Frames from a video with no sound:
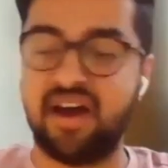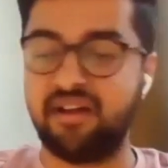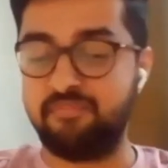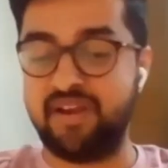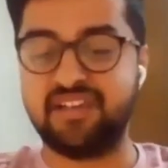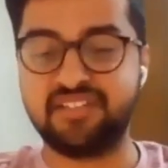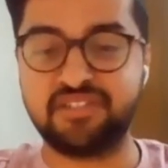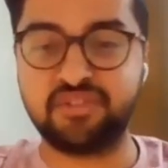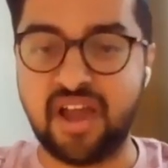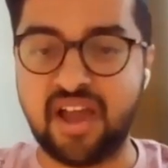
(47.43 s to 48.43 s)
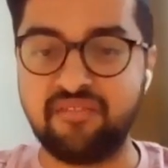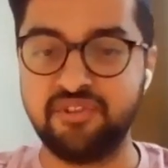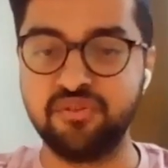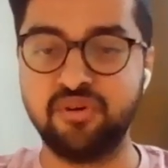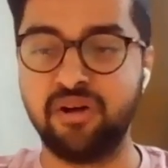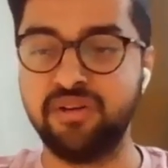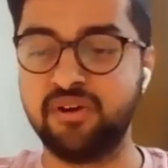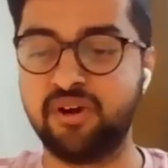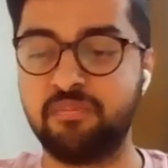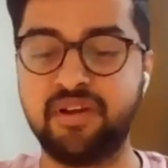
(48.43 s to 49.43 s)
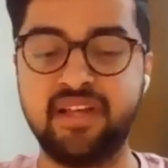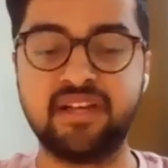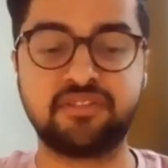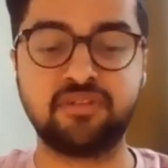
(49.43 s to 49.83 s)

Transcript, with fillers: a pleasure to have you on YourPedia.